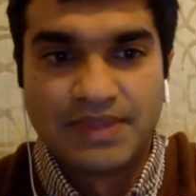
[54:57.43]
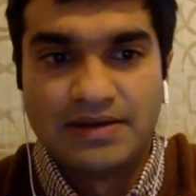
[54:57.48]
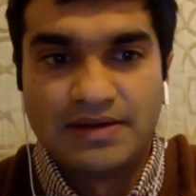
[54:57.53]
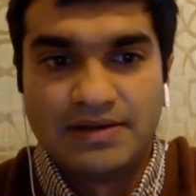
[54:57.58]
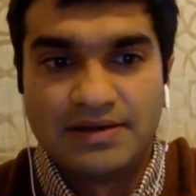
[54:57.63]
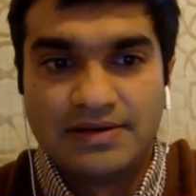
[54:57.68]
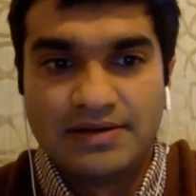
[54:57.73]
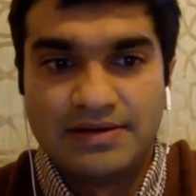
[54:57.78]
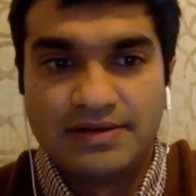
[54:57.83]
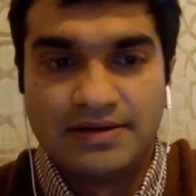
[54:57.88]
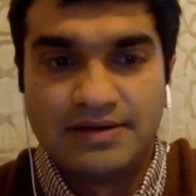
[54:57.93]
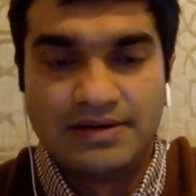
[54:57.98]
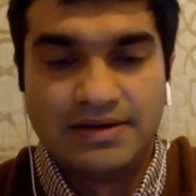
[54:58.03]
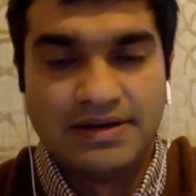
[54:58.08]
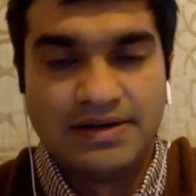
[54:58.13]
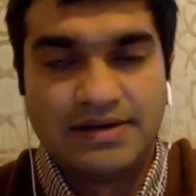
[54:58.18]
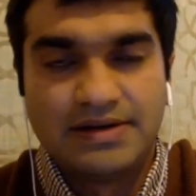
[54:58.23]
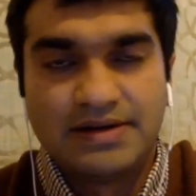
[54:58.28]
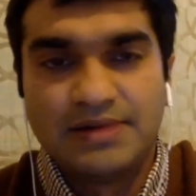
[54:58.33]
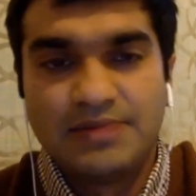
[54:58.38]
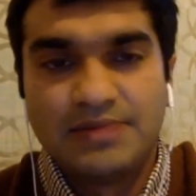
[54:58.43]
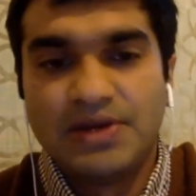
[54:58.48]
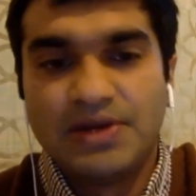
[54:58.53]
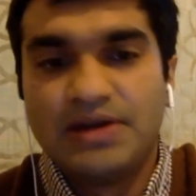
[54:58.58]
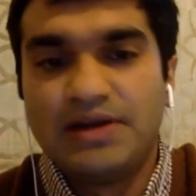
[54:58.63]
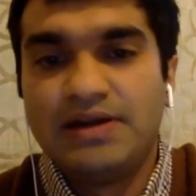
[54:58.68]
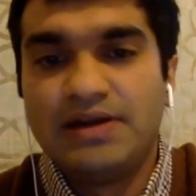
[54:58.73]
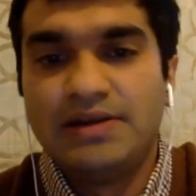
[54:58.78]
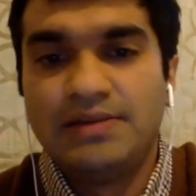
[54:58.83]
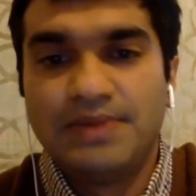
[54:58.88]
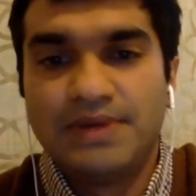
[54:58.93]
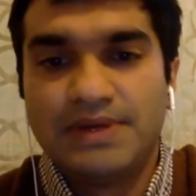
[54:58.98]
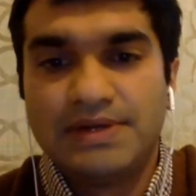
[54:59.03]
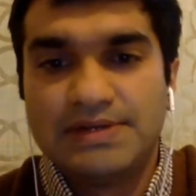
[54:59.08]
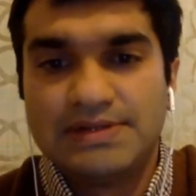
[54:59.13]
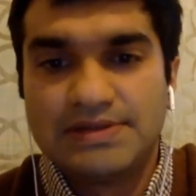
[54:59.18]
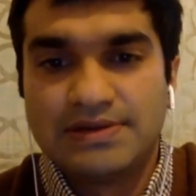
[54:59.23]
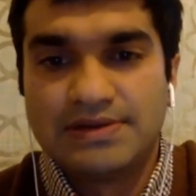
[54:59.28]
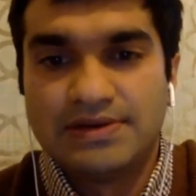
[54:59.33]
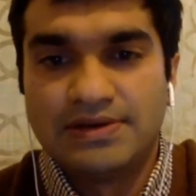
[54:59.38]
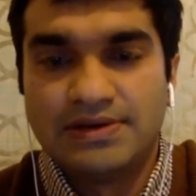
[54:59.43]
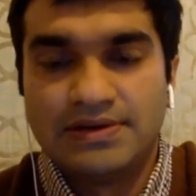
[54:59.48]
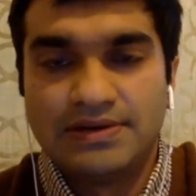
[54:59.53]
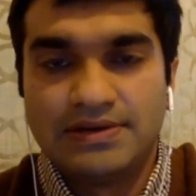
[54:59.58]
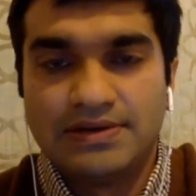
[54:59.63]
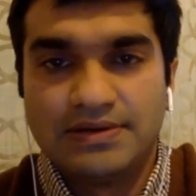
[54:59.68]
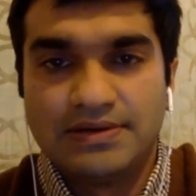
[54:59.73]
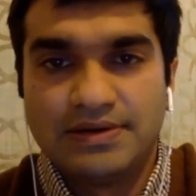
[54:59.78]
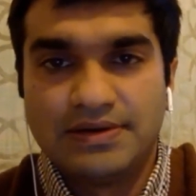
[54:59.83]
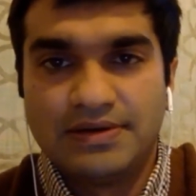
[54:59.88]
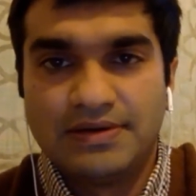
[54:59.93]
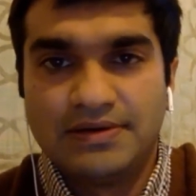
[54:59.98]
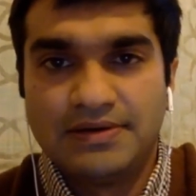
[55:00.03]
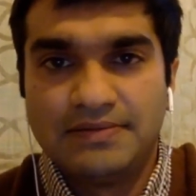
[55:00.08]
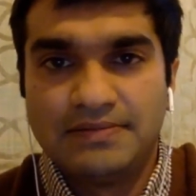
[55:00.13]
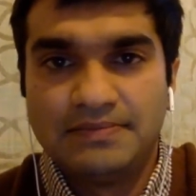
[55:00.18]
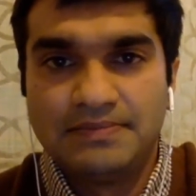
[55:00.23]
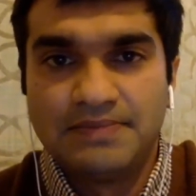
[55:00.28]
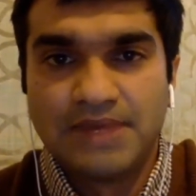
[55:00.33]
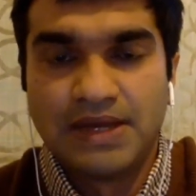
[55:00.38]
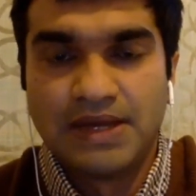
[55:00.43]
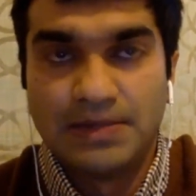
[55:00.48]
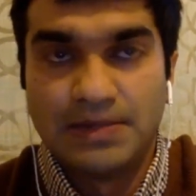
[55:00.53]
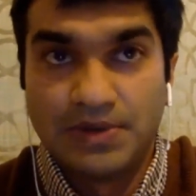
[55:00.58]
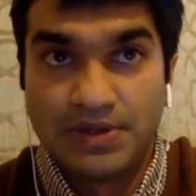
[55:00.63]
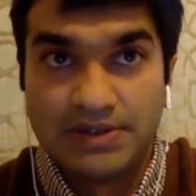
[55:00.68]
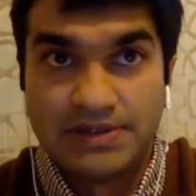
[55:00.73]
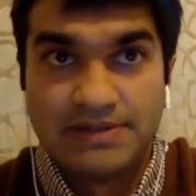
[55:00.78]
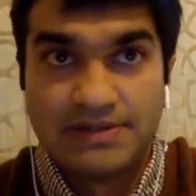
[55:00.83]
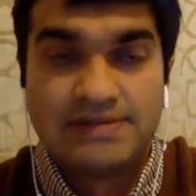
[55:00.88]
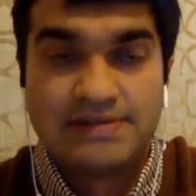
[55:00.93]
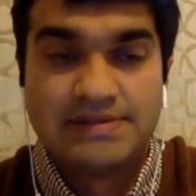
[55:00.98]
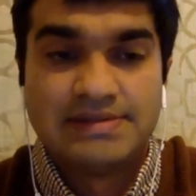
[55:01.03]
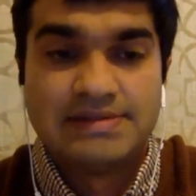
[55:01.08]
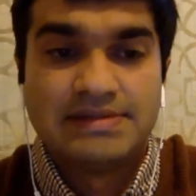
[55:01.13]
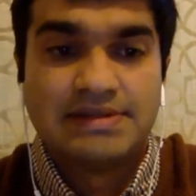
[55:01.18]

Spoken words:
It completely depends on hypothesis